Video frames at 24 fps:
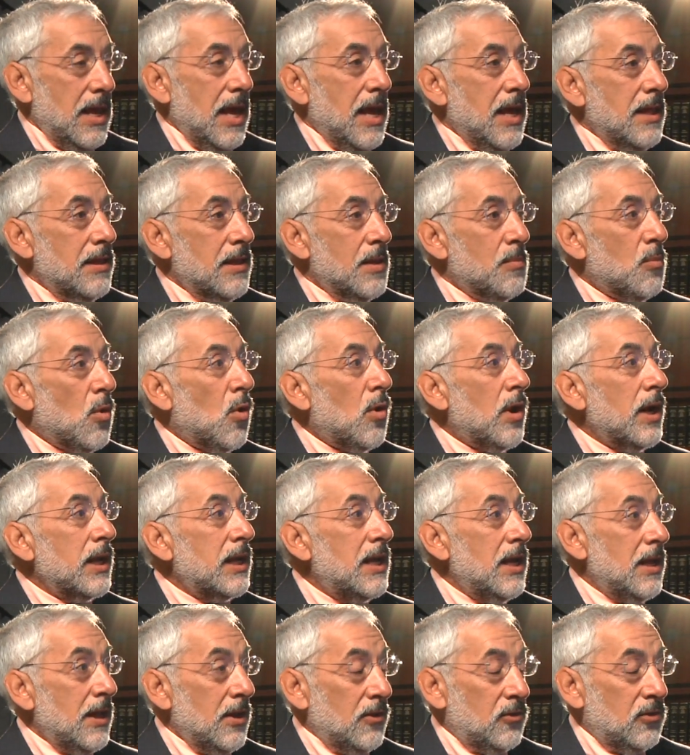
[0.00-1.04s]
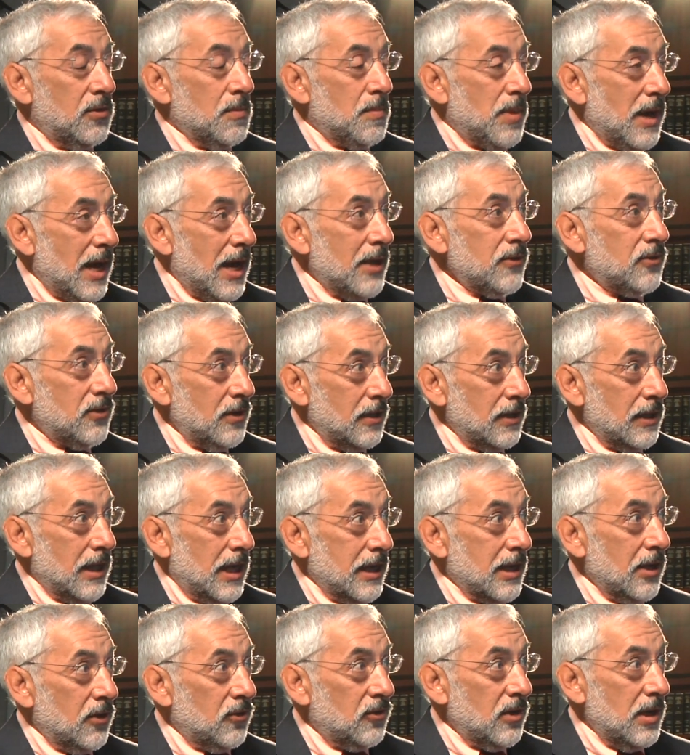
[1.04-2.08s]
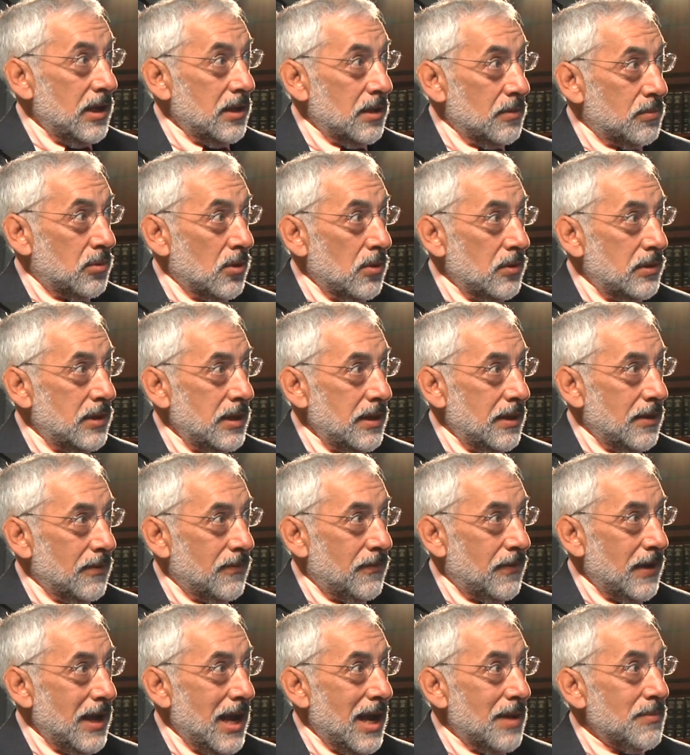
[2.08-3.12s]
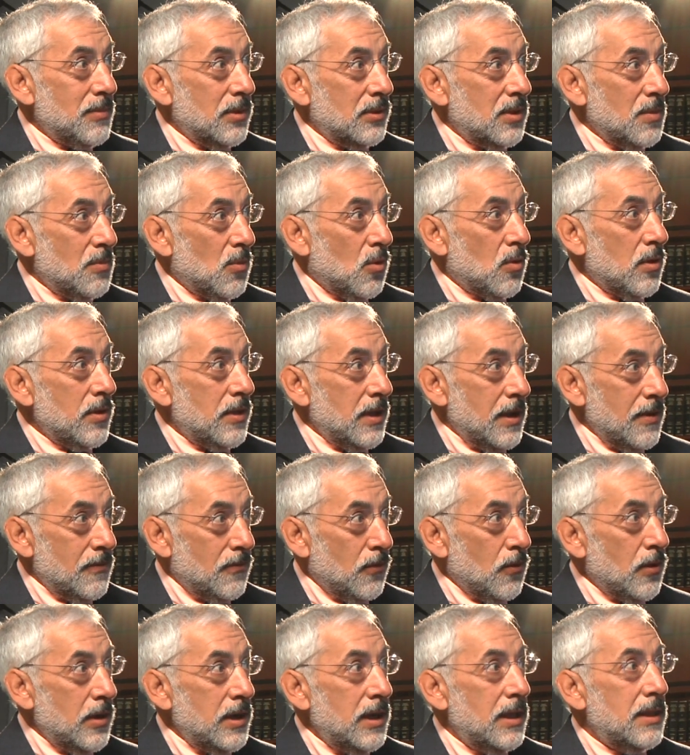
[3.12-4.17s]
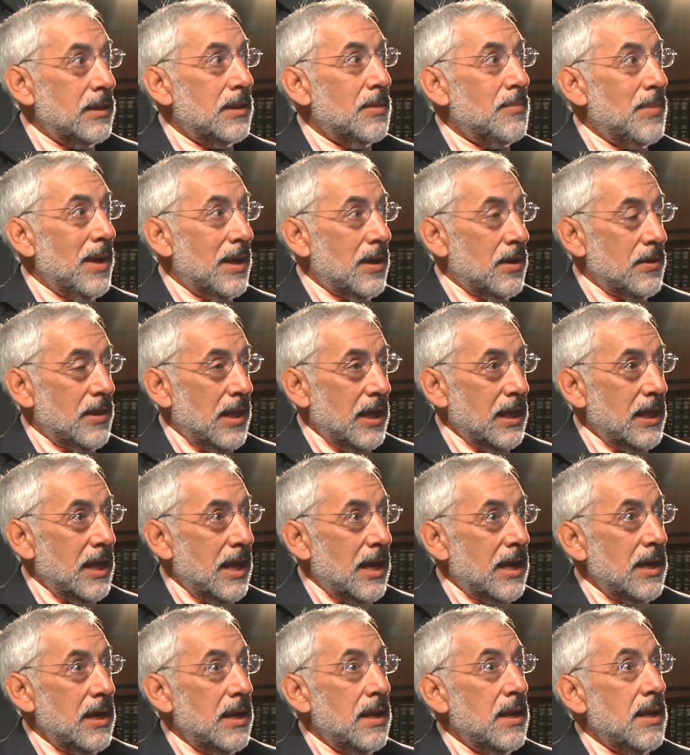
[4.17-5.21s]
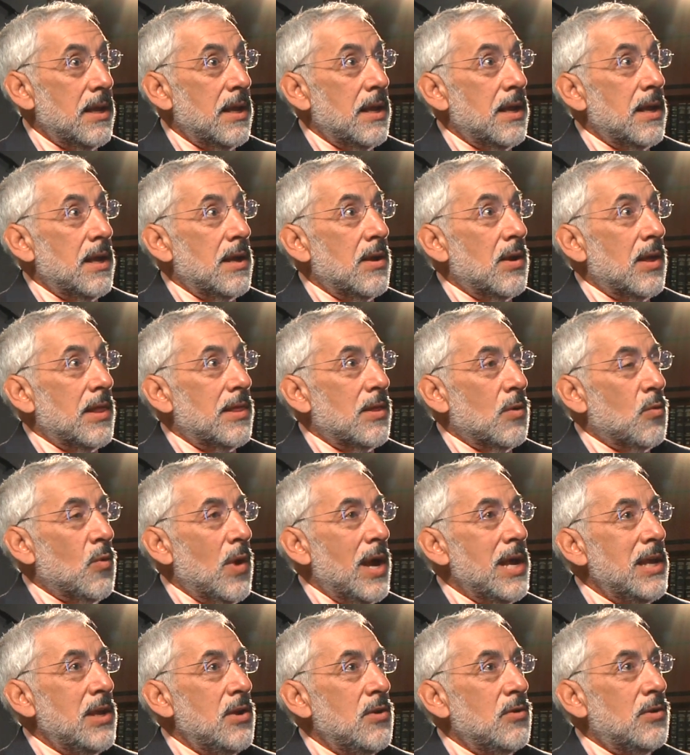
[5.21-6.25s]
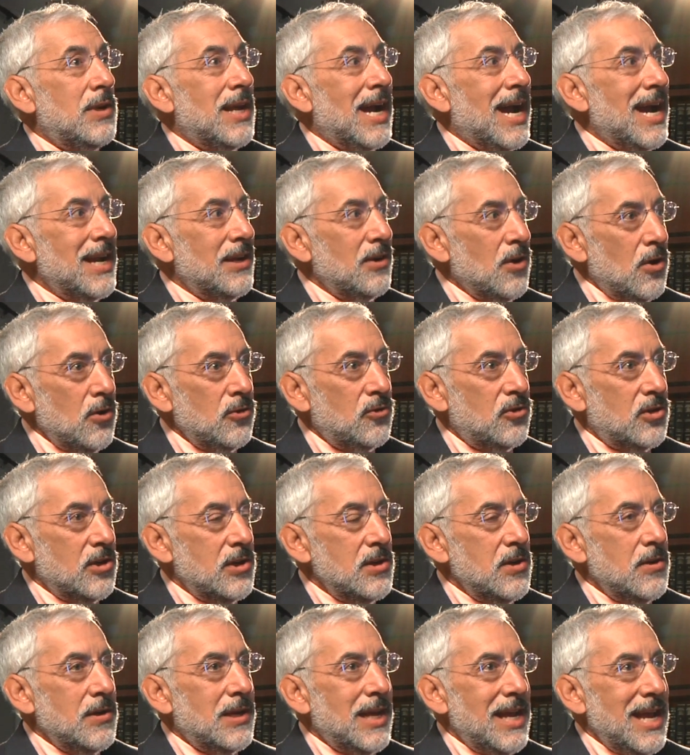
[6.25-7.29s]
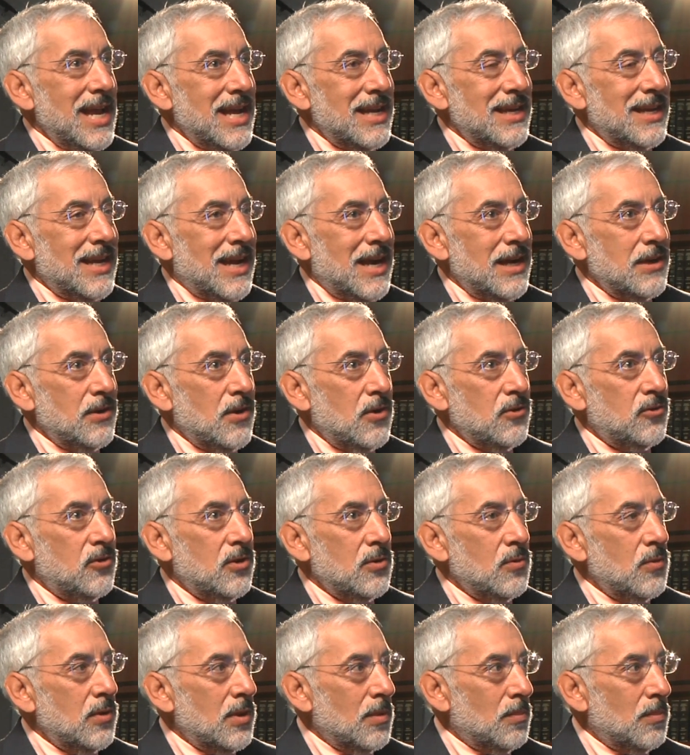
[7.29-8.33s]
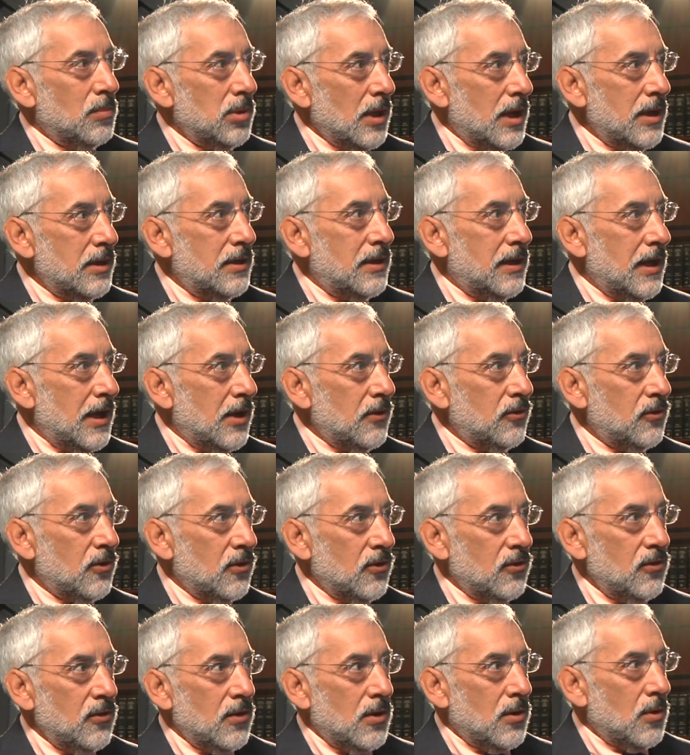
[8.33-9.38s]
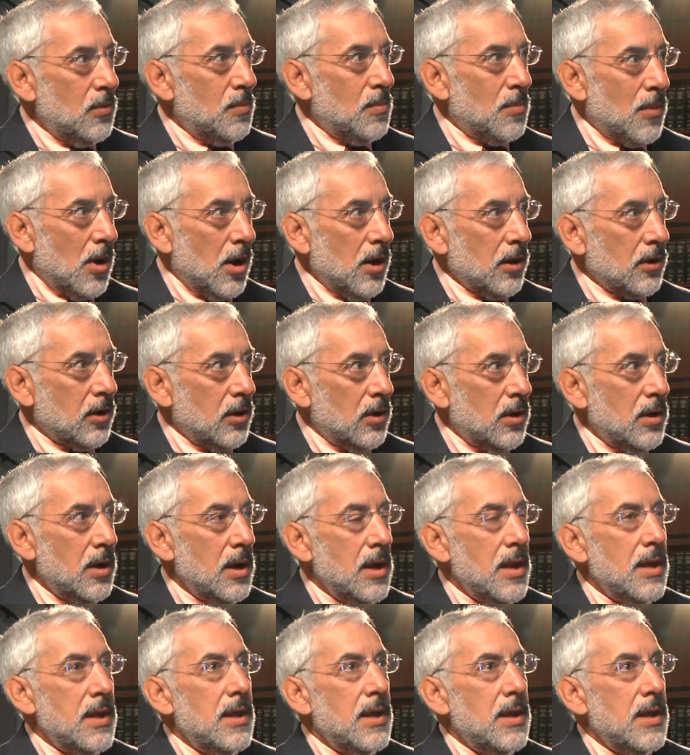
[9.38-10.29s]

And the more it's deposited, like I say, in the protein and fat, but the more they avoid it, the better they get. The way you diagnose it, you can't diagnose it with a blood test. There's no marker.